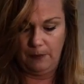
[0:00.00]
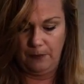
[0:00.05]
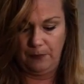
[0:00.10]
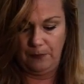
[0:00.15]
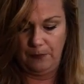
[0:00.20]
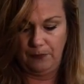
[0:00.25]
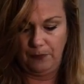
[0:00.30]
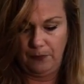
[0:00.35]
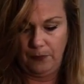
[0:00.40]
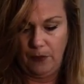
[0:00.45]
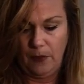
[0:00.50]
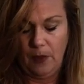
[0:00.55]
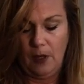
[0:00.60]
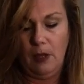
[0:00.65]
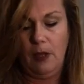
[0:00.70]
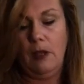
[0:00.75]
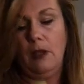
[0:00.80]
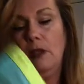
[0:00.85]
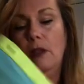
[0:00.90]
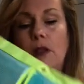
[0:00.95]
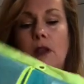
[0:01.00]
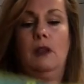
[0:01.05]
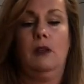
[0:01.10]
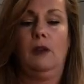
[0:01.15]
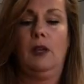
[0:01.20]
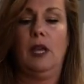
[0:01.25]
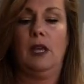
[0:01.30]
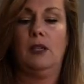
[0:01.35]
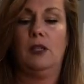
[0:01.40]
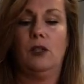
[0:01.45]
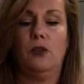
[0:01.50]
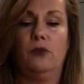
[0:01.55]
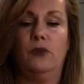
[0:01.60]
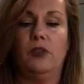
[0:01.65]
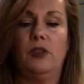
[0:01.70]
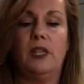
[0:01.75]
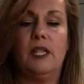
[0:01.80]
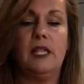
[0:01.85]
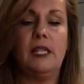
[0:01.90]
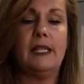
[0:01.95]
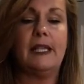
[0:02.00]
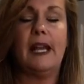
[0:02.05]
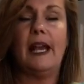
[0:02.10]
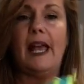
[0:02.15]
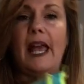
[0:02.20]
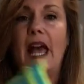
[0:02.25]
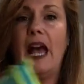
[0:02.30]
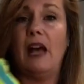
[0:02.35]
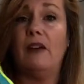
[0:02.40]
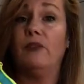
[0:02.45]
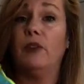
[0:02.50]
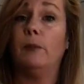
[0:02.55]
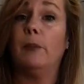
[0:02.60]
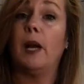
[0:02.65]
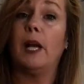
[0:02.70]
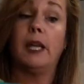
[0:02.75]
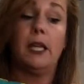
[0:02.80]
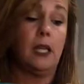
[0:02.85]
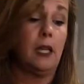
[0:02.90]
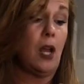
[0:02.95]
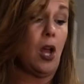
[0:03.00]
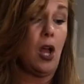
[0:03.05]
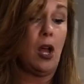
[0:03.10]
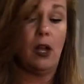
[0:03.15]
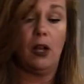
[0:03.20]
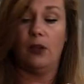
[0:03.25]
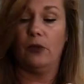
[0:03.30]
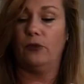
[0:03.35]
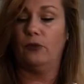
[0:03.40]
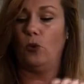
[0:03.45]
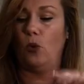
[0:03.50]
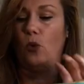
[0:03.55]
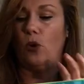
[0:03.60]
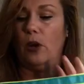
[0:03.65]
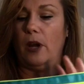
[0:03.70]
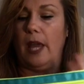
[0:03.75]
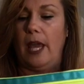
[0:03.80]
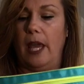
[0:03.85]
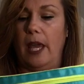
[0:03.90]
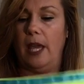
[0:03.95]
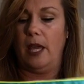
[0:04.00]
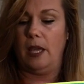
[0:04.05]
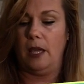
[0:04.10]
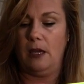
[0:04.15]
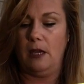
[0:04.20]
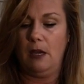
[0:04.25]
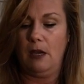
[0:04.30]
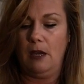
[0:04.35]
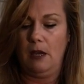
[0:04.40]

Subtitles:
Okay, so for this I have a bucket of, or a